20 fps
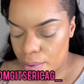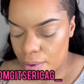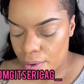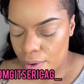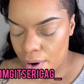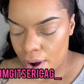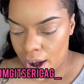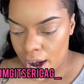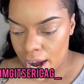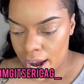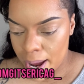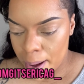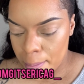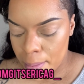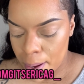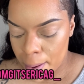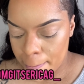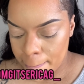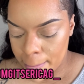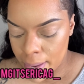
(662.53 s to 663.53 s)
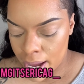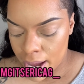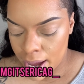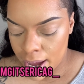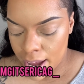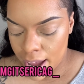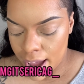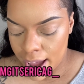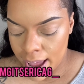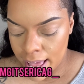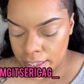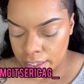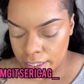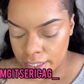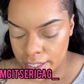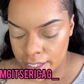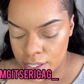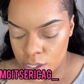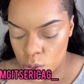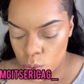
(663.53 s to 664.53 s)
prime my
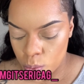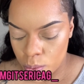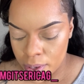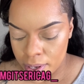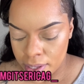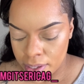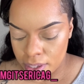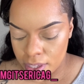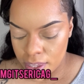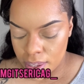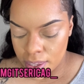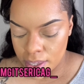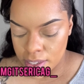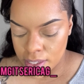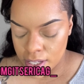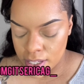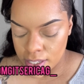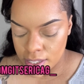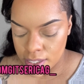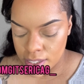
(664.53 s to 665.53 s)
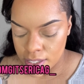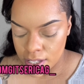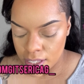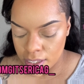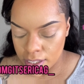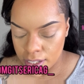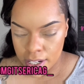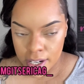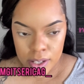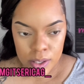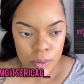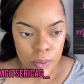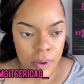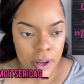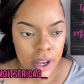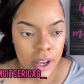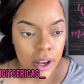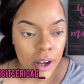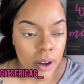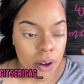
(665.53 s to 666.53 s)
eyelids with this concealer as
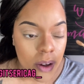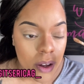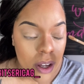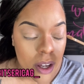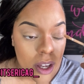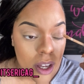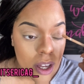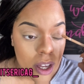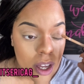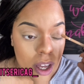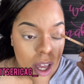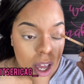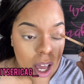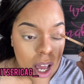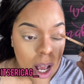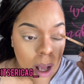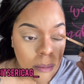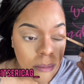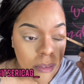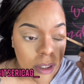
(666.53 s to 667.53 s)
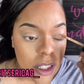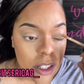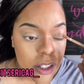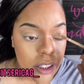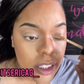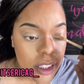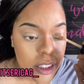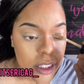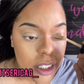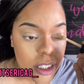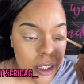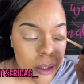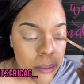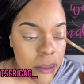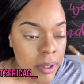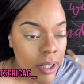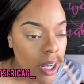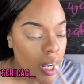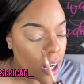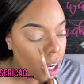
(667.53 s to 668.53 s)
well. I'm literally just gonna
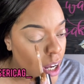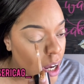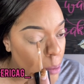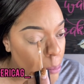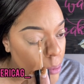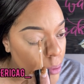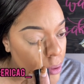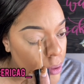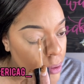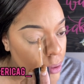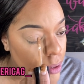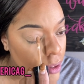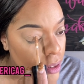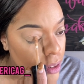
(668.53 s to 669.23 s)
put a couple